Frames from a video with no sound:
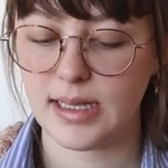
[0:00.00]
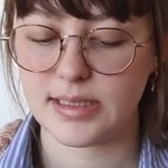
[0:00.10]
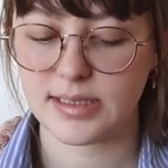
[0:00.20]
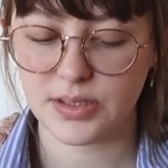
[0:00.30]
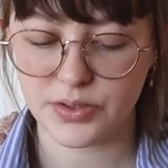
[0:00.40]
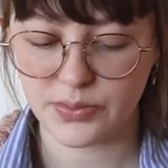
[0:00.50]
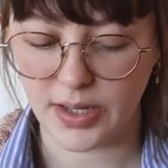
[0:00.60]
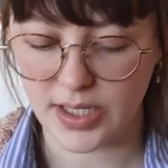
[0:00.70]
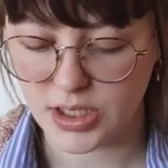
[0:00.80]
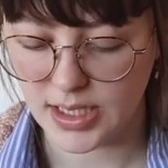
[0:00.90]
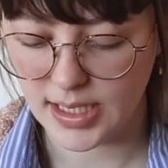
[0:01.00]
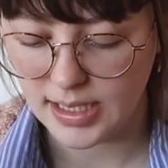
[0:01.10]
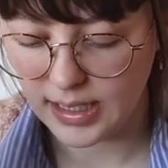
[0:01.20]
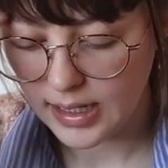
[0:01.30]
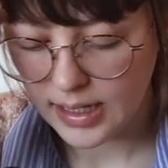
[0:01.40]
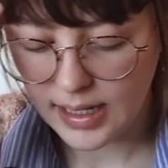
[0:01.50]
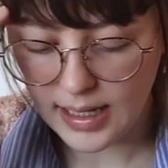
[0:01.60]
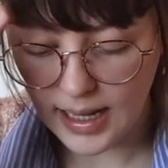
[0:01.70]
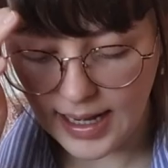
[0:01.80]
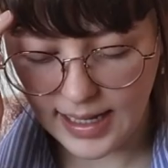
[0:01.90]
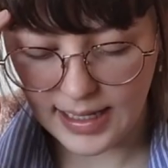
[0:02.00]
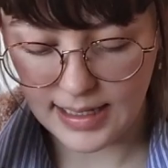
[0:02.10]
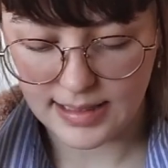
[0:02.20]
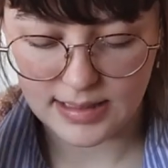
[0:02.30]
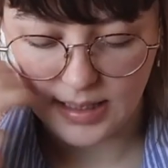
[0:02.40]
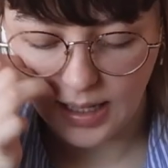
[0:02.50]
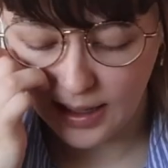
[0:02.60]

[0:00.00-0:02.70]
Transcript: still swatching, and